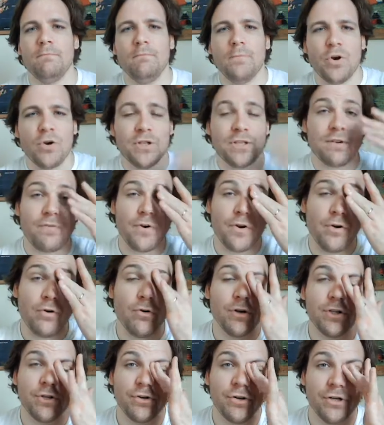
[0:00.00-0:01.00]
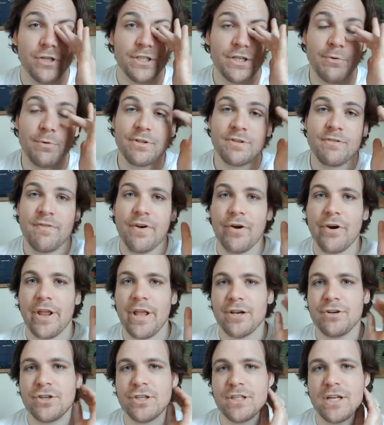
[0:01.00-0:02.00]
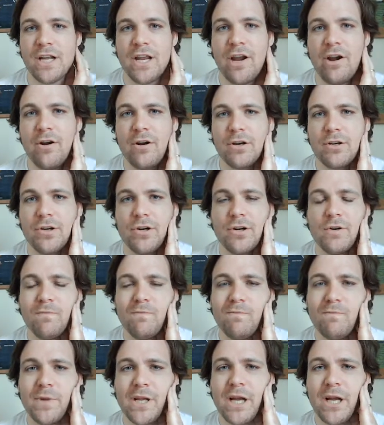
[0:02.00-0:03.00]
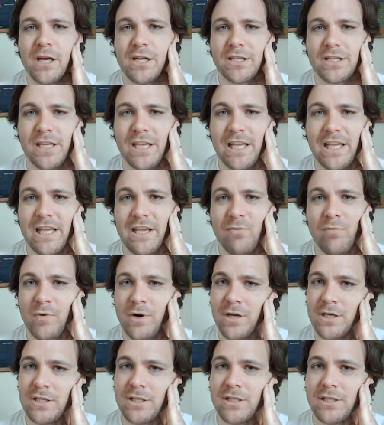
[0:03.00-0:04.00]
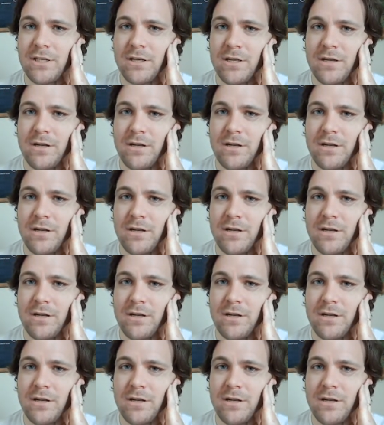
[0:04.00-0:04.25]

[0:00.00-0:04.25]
Christopher Nolan trilogy was a very interesting character because he was